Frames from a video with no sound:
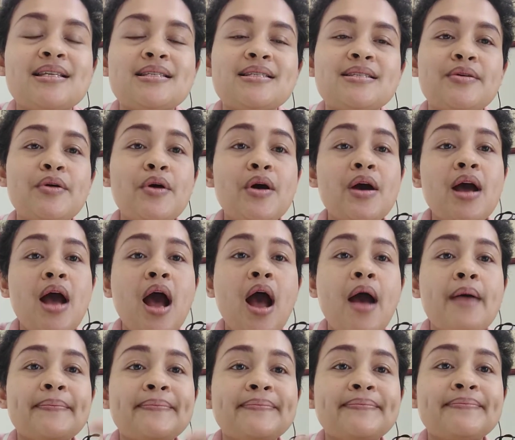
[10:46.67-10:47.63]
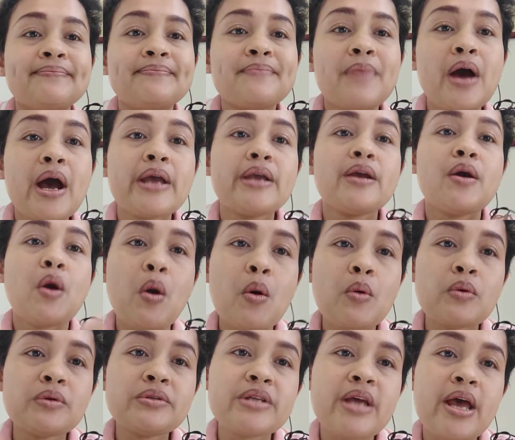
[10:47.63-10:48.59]
So my
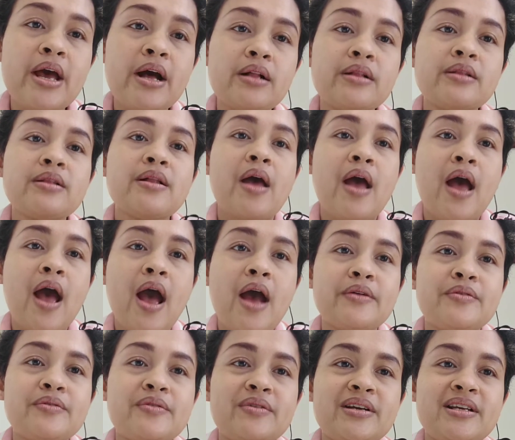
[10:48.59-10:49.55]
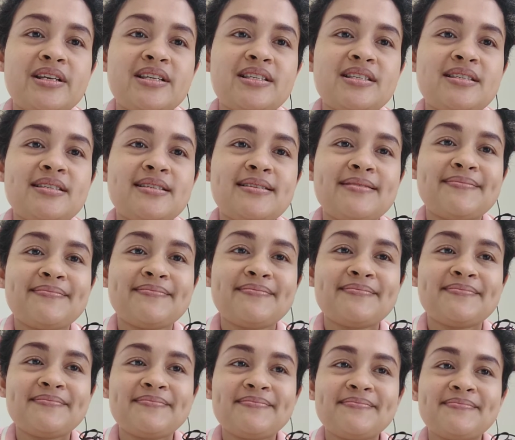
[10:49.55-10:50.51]
hotel address.
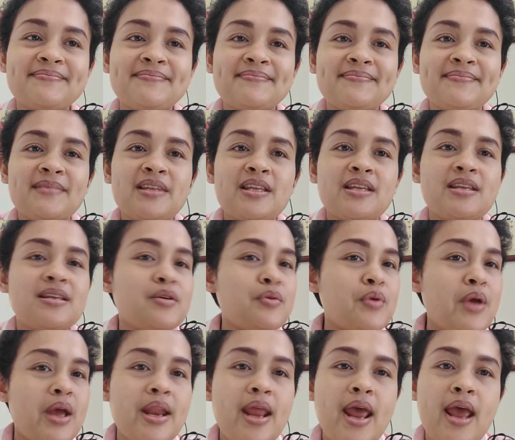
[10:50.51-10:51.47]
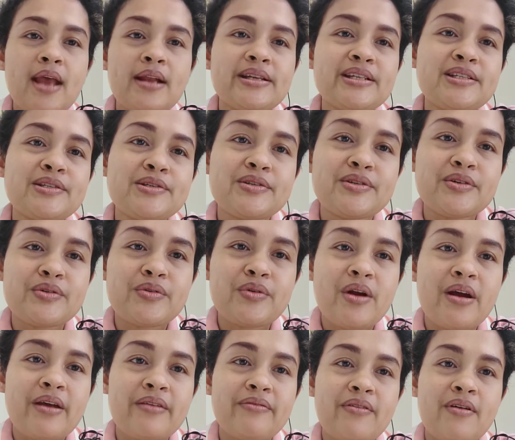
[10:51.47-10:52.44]
You can hand it to the
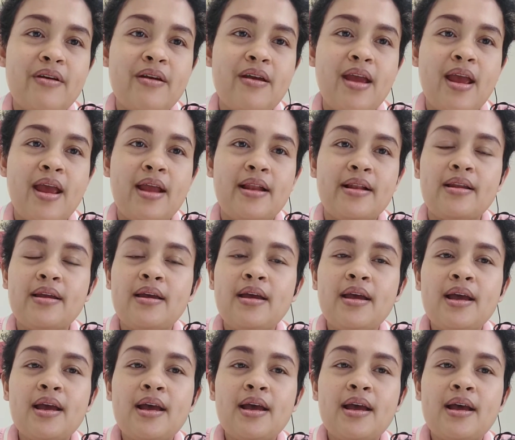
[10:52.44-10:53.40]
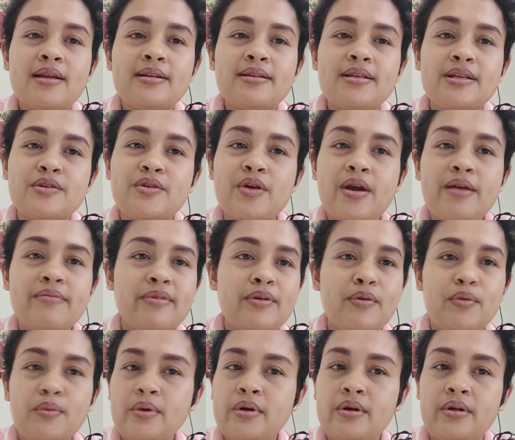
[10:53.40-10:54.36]
driver and the
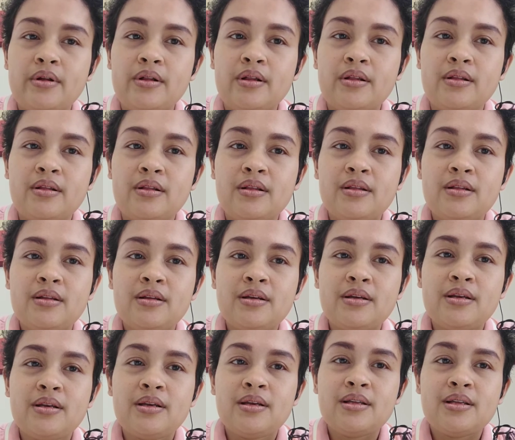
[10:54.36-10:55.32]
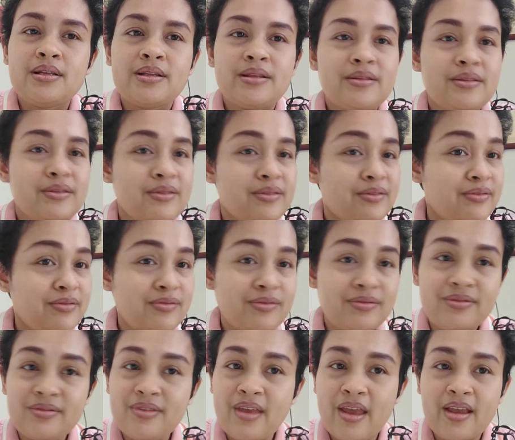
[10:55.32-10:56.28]
driver will
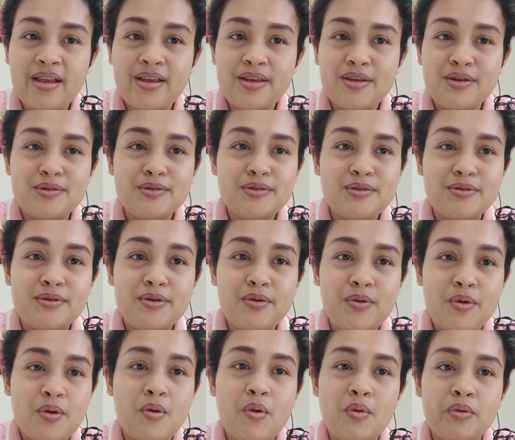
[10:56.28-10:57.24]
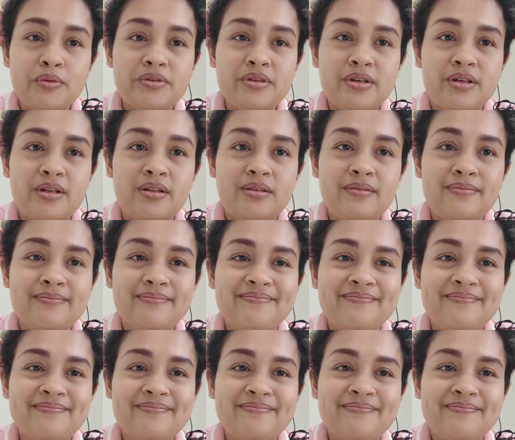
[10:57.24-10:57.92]
take you to your hotel.